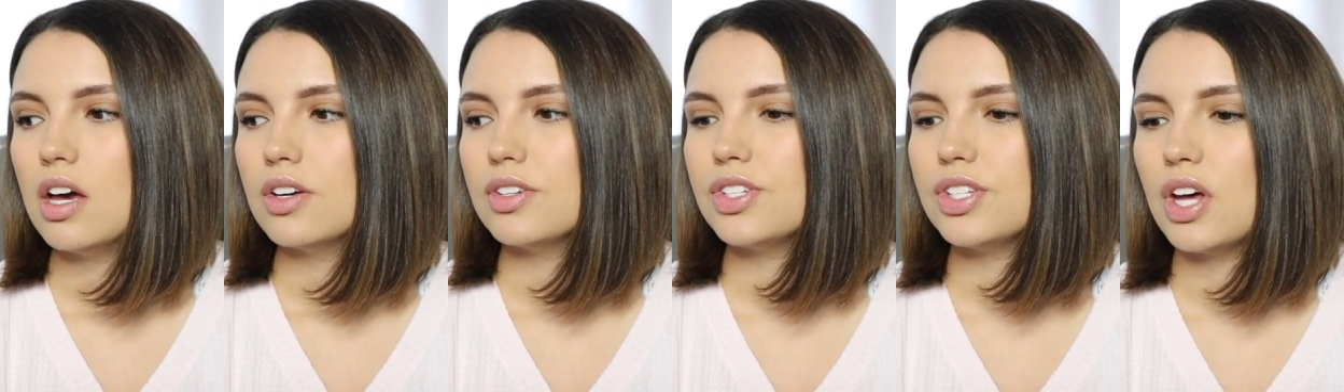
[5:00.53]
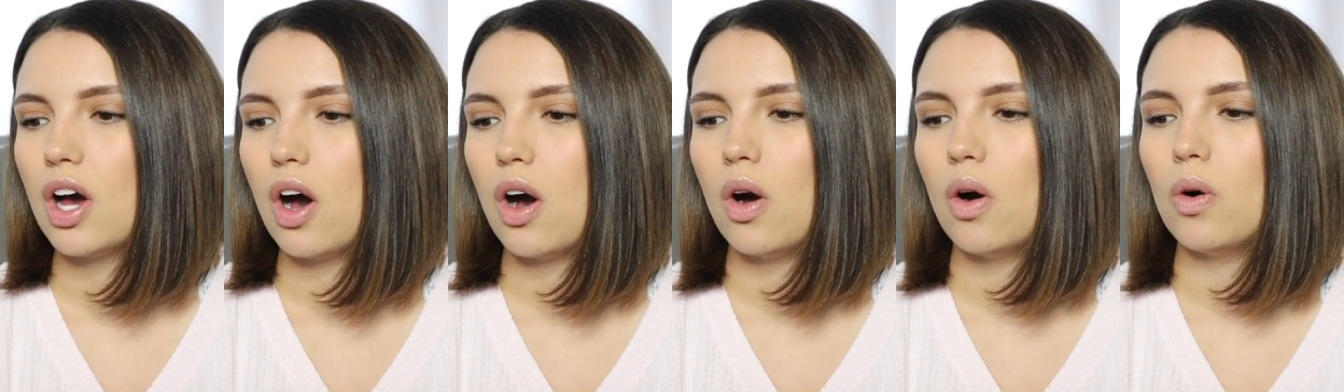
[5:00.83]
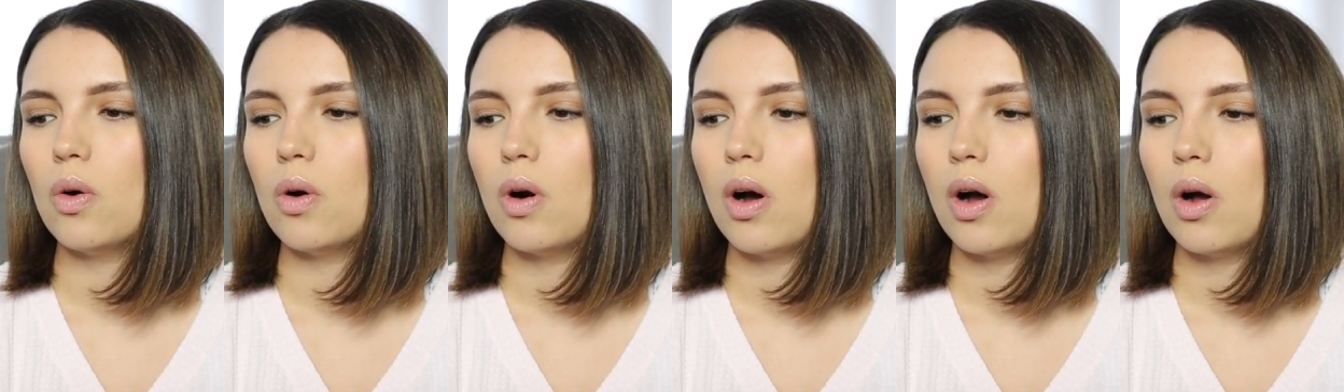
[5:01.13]

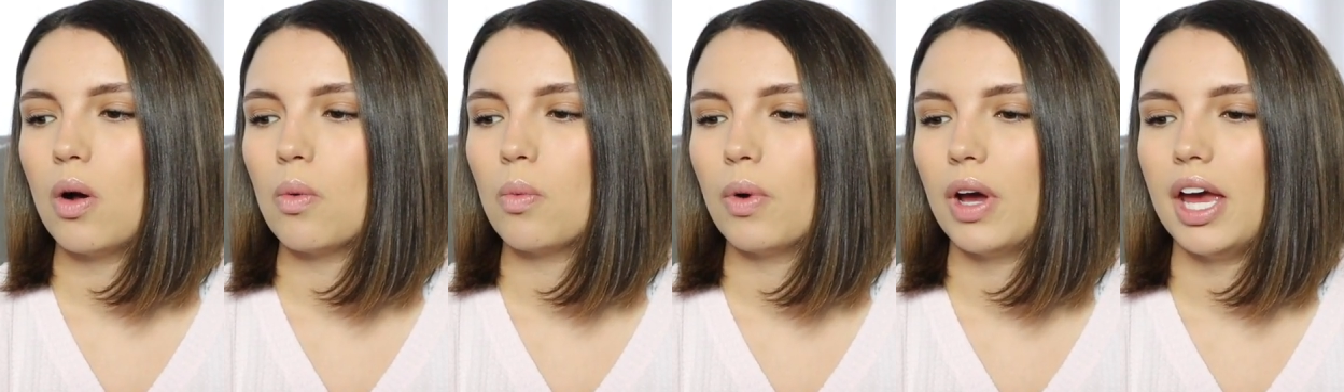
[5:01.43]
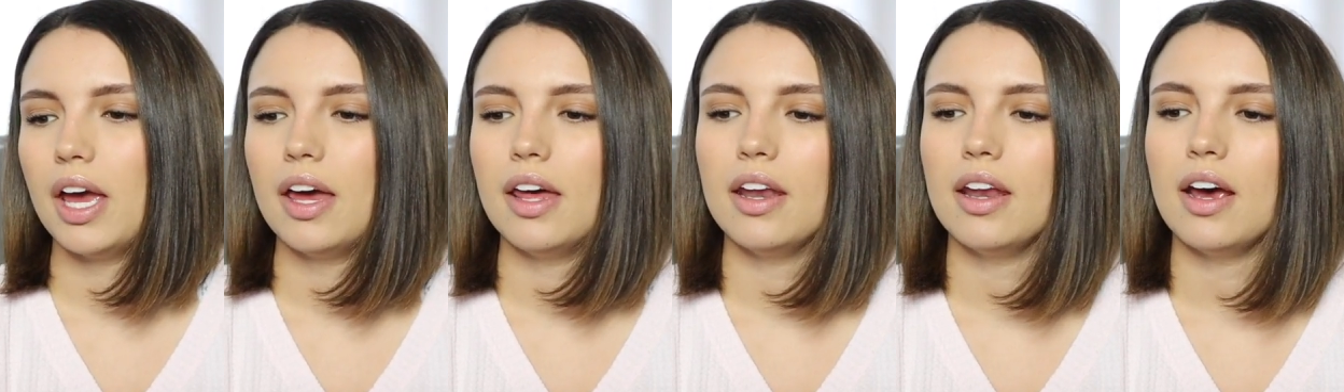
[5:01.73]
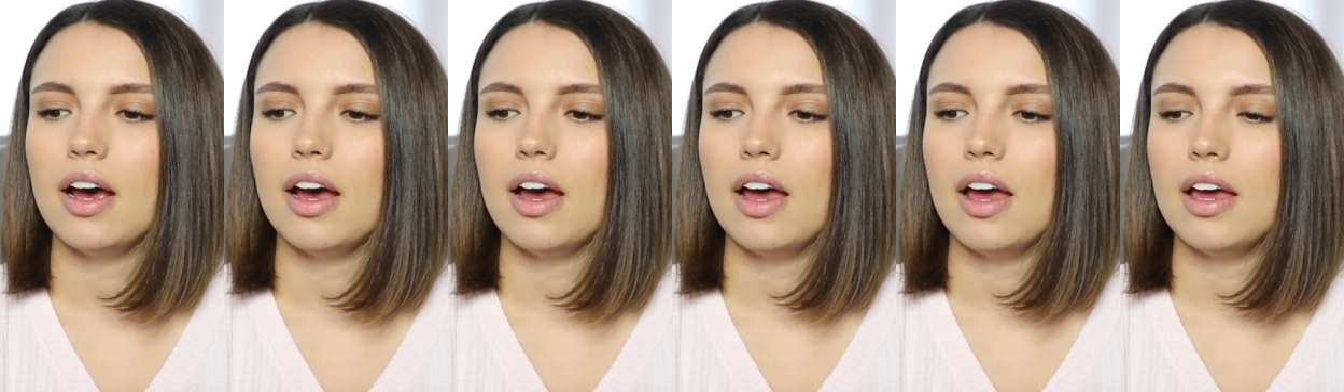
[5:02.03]
So
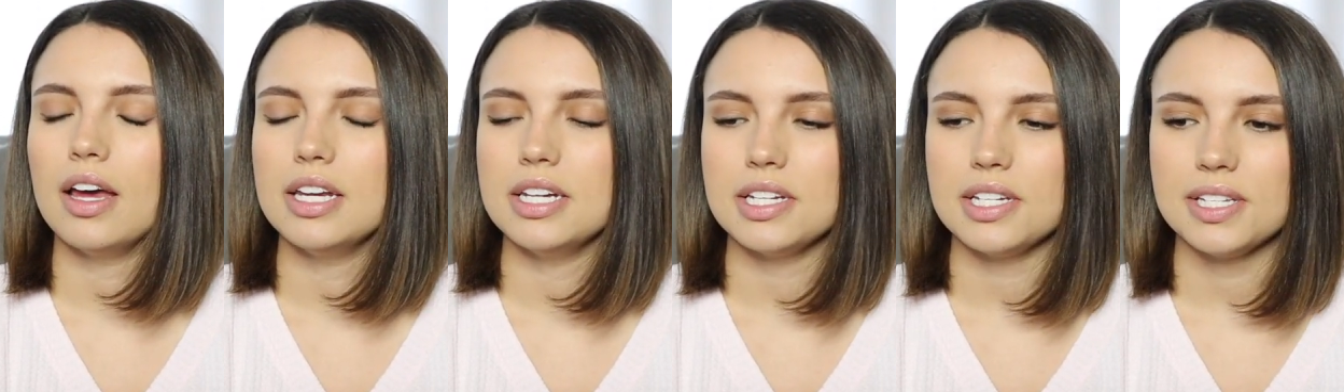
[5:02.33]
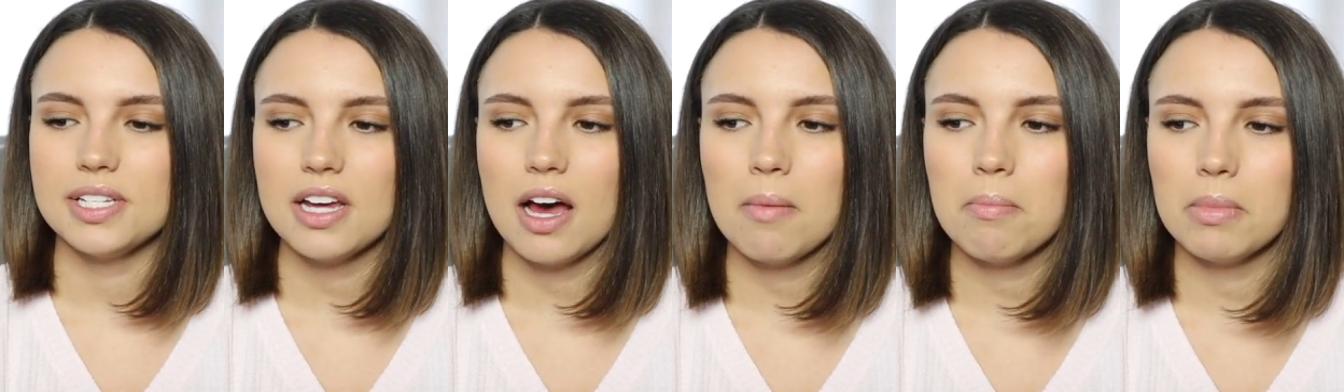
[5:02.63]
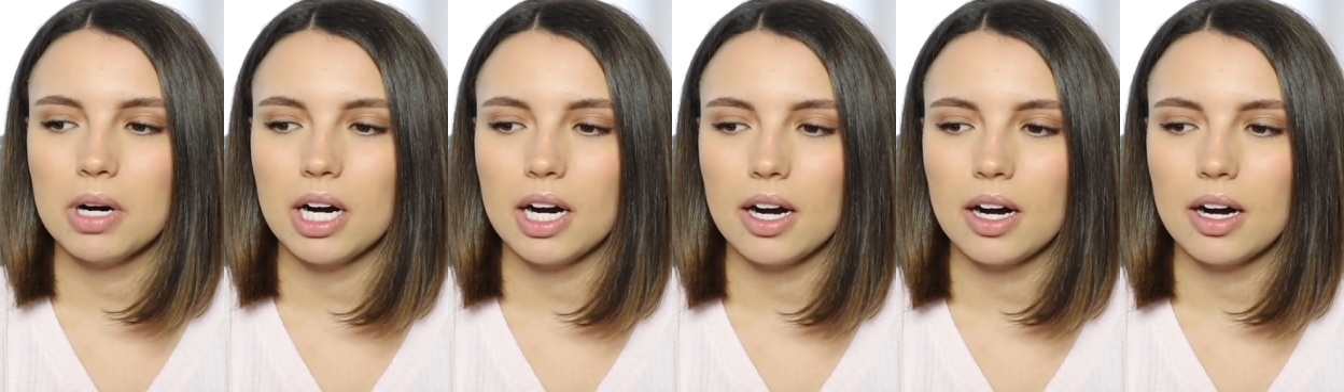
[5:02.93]
when in
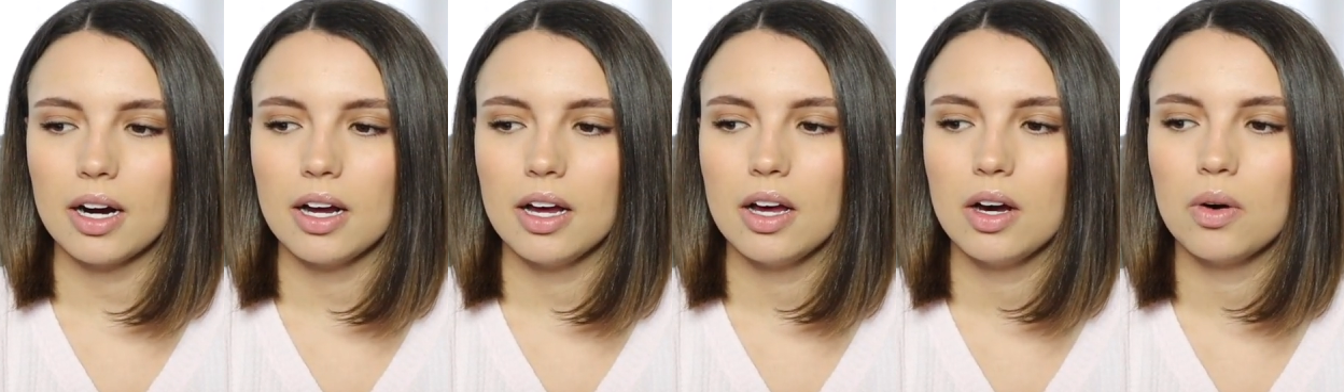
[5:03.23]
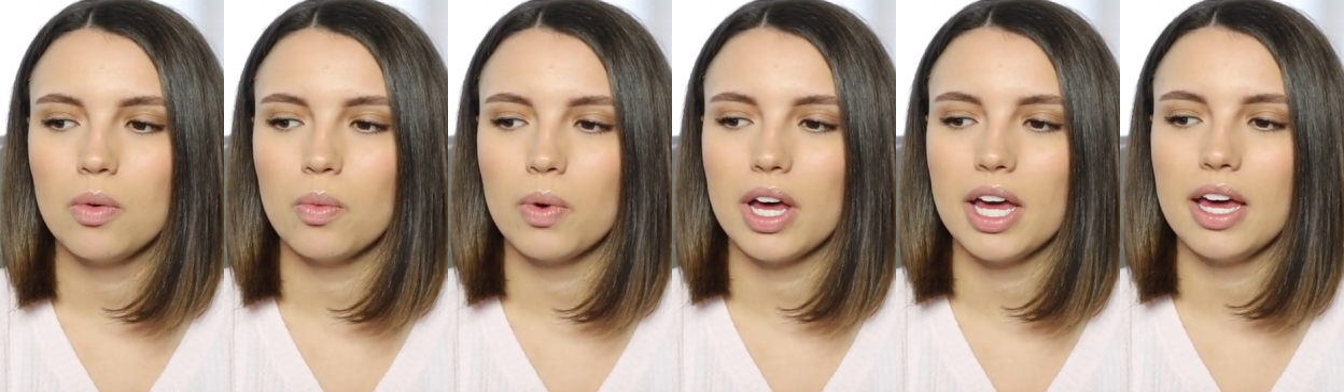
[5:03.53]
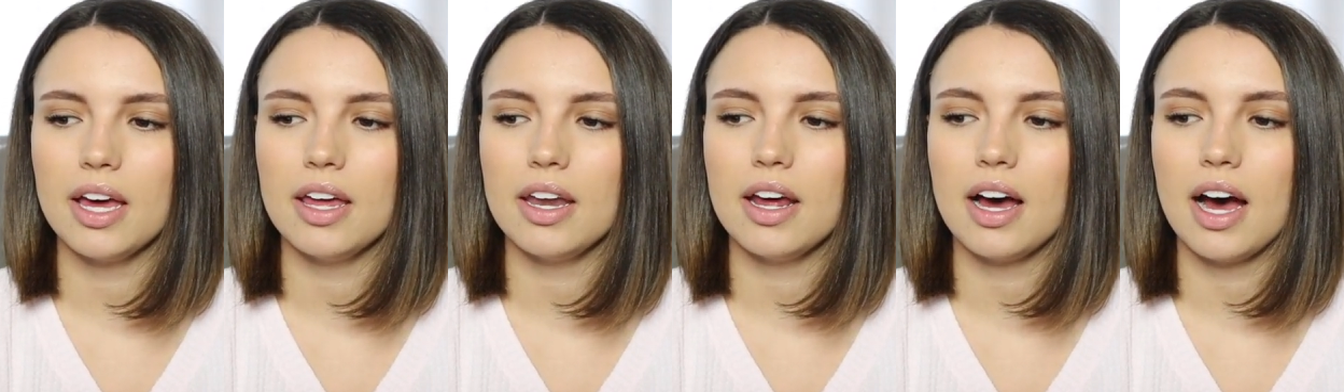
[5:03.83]
December, when